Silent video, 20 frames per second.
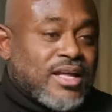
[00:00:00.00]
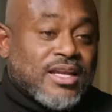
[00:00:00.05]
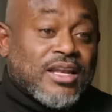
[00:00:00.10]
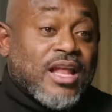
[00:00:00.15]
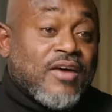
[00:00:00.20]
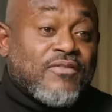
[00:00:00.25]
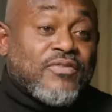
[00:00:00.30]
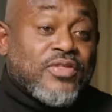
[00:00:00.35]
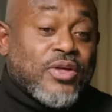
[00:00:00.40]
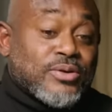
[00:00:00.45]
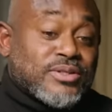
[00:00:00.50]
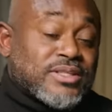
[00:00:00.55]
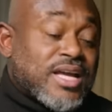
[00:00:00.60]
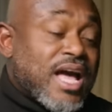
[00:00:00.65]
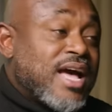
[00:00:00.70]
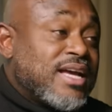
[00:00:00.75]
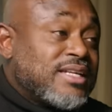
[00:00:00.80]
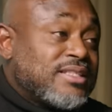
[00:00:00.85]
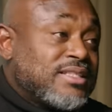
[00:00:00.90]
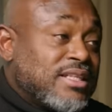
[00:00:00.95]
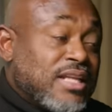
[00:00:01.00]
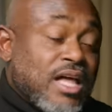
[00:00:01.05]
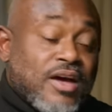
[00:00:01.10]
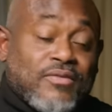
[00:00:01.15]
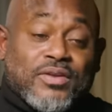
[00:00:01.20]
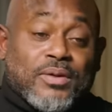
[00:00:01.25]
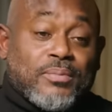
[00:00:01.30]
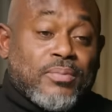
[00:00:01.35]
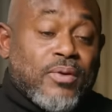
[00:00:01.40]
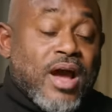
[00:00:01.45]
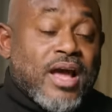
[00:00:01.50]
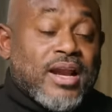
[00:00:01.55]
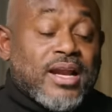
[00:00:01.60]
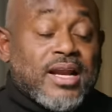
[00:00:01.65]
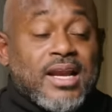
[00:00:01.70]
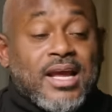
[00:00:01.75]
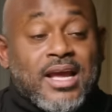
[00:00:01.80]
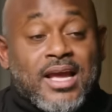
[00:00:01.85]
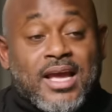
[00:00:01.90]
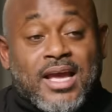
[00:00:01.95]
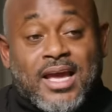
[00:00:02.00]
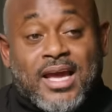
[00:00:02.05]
Love those guys. Love LeBron. And,